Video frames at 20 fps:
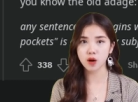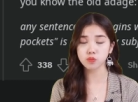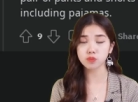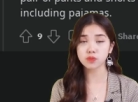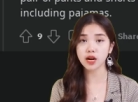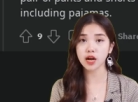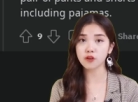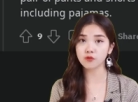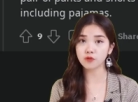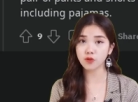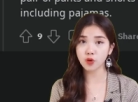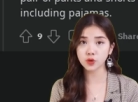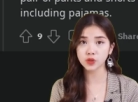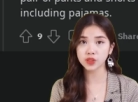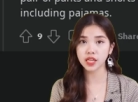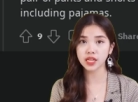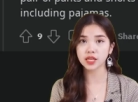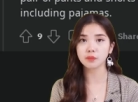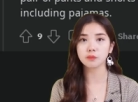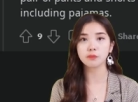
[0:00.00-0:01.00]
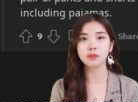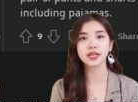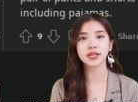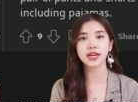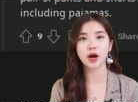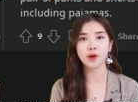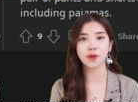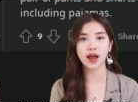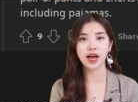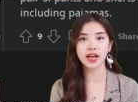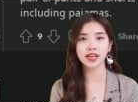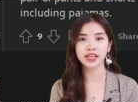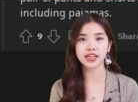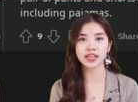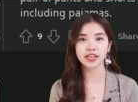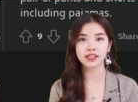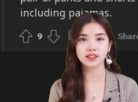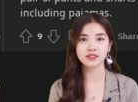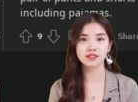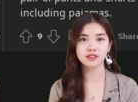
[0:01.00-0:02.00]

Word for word: I have clothes with pockets.